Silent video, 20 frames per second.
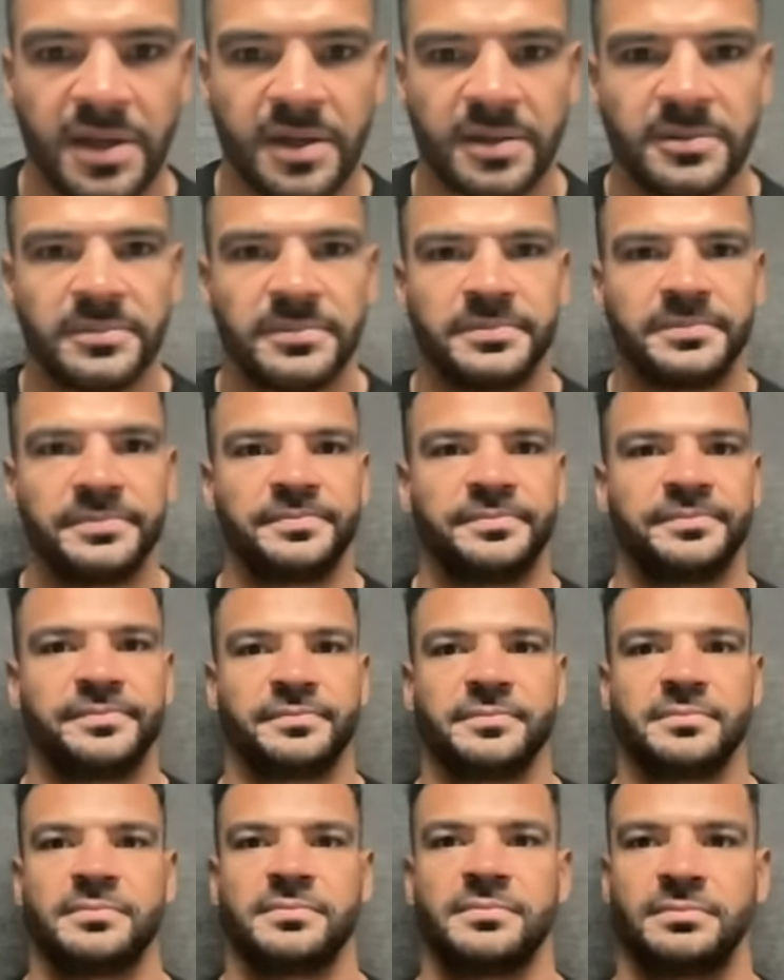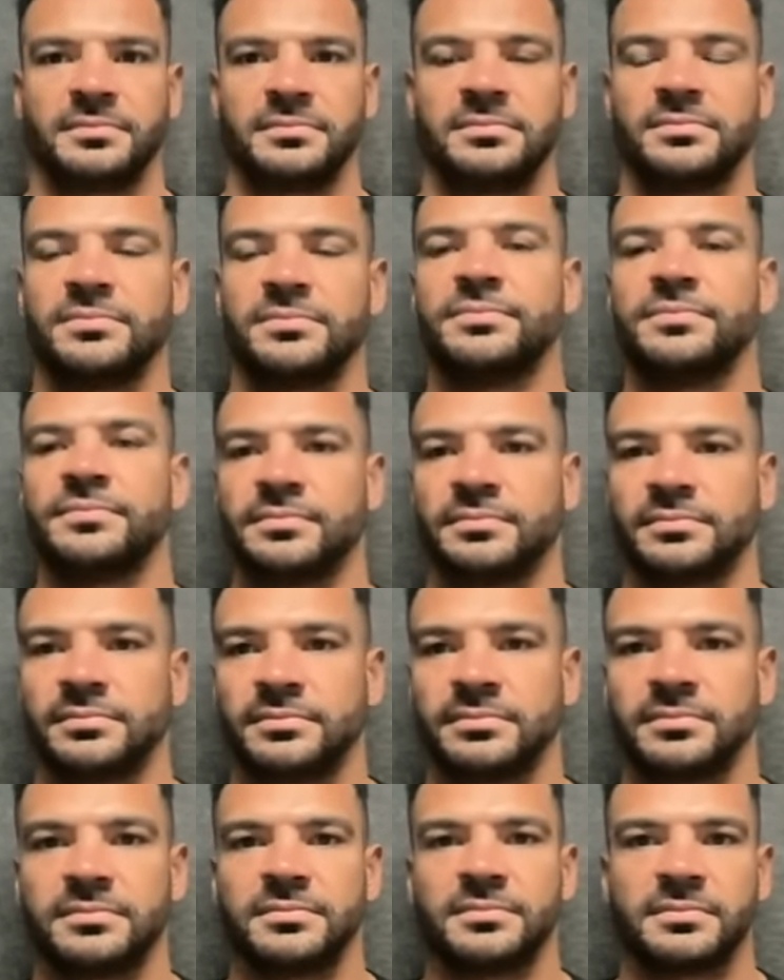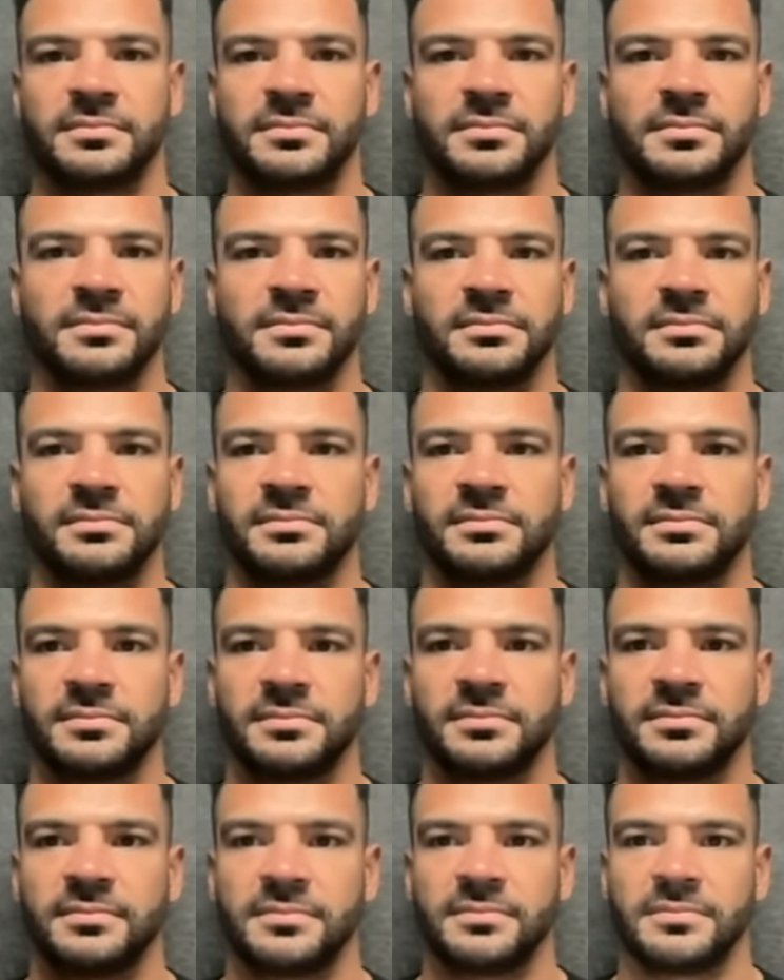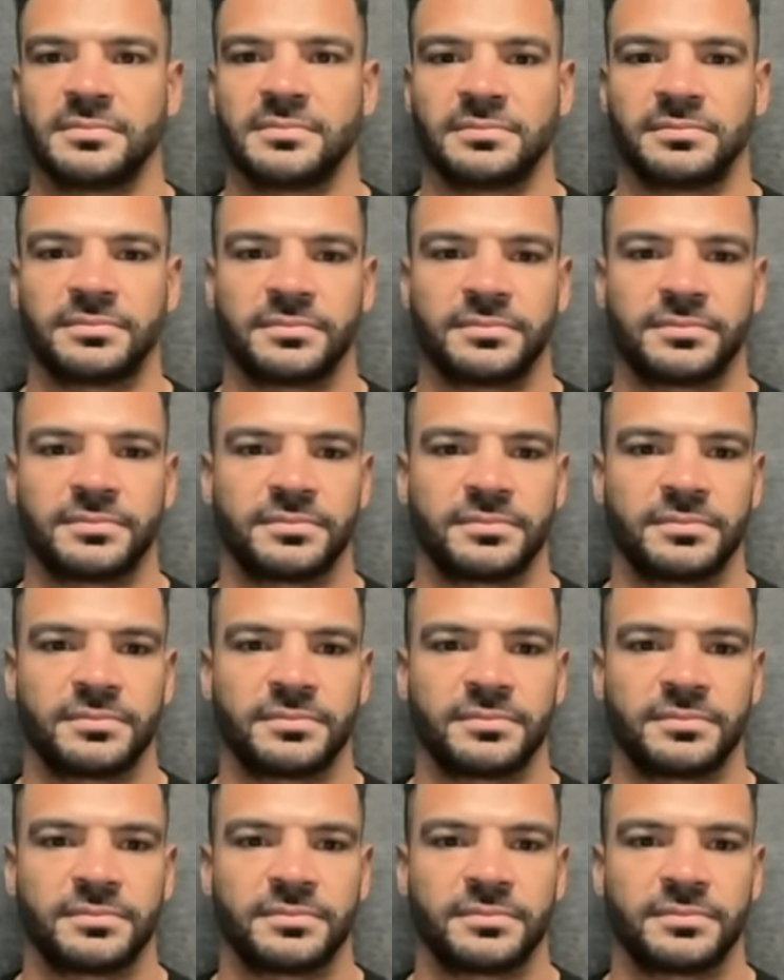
(not speaking)